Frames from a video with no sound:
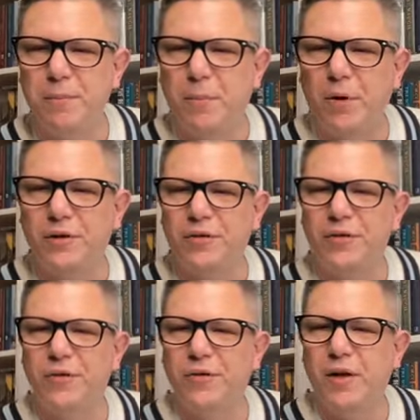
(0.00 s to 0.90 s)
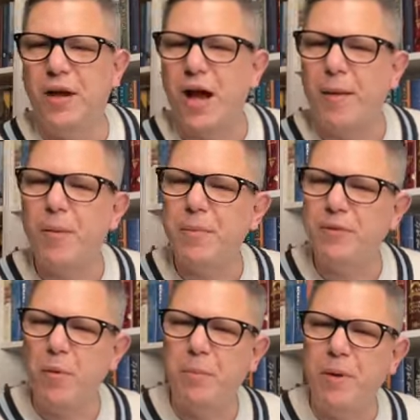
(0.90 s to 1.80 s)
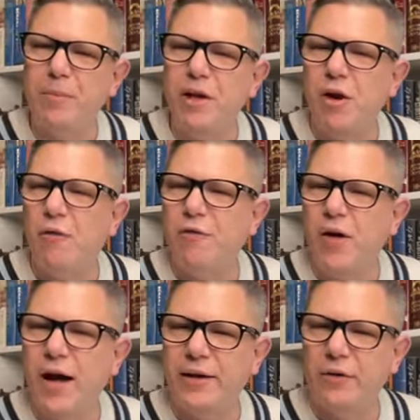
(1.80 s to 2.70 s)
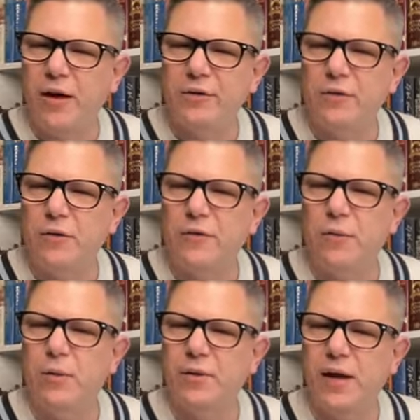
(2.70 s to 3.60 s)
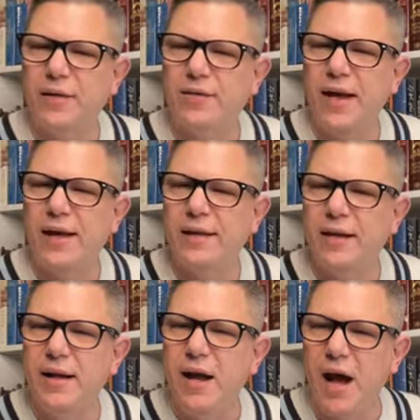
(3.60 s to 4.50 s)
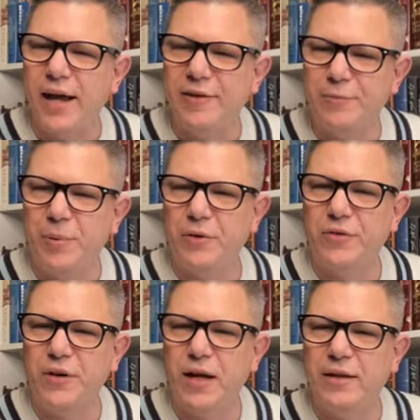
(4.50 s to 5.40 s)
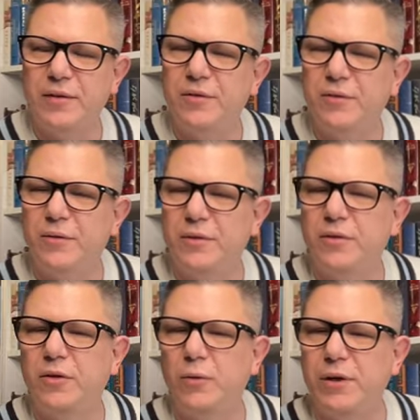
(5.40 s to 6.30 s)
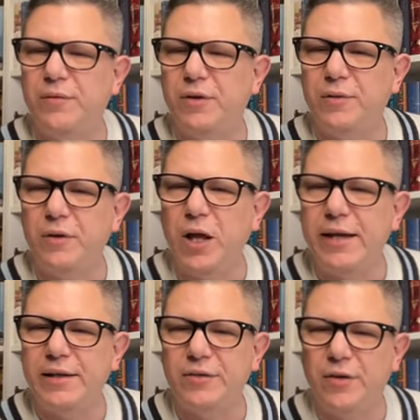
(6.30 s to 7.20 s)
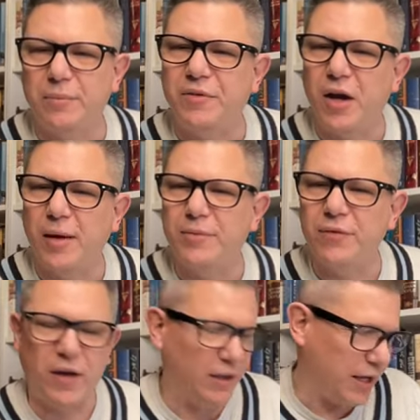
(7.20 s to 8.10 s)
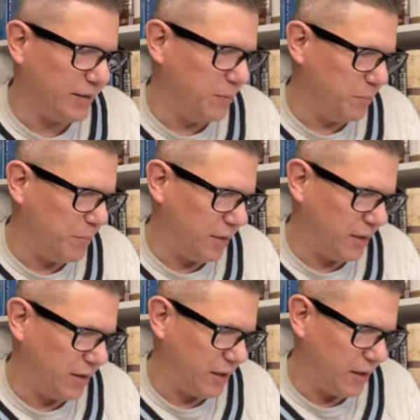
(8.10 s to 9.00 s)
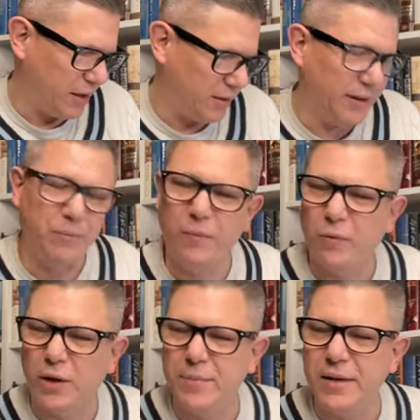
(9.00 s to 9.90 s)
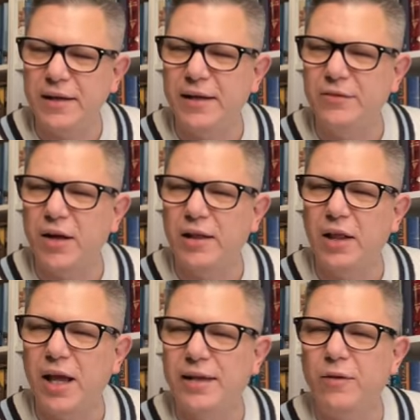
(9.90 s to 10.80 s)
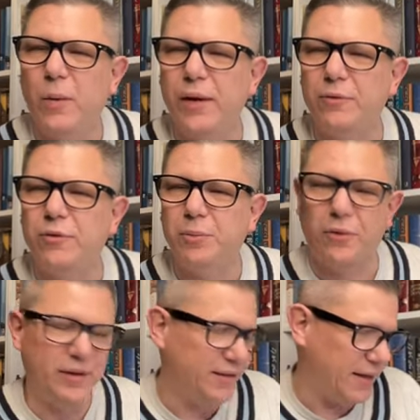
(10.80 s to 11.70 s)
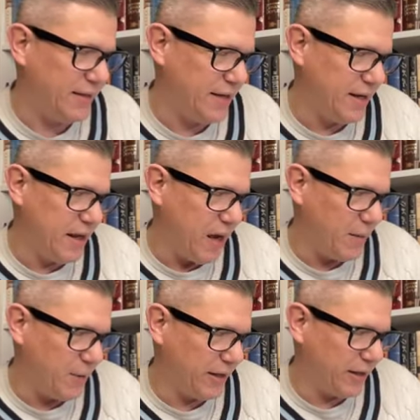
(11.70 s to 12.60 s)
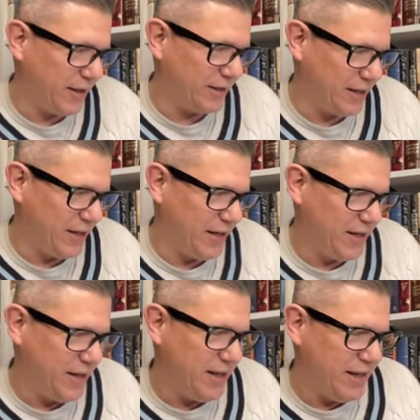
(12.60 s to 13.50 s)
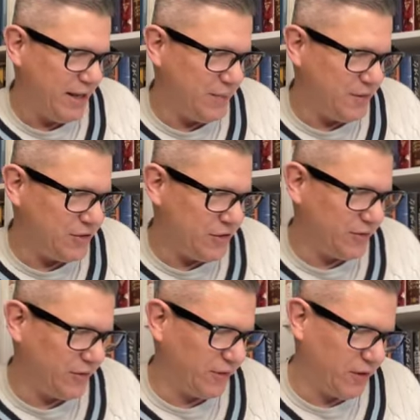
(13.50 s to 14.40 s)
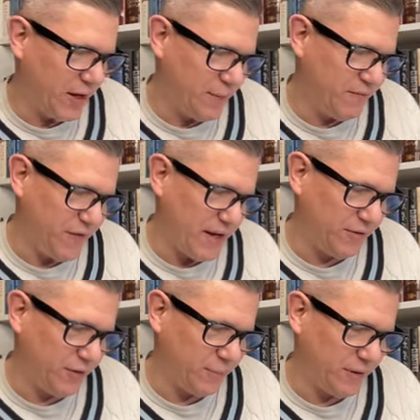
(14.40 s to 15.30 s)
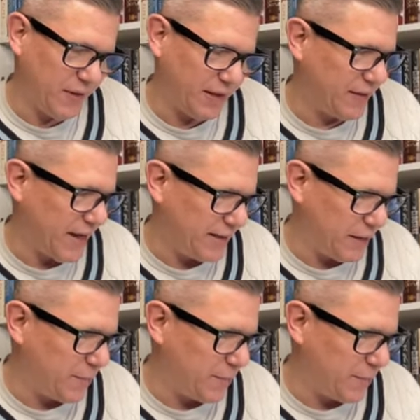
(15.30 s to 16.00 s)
in books. I'm a bit of a bibliophile. I don't know if you realize that. I have books that I don't even like sometimes if I like the book. And what I mean is I like the way it was printed. I might like the images, the typeface, something like that. I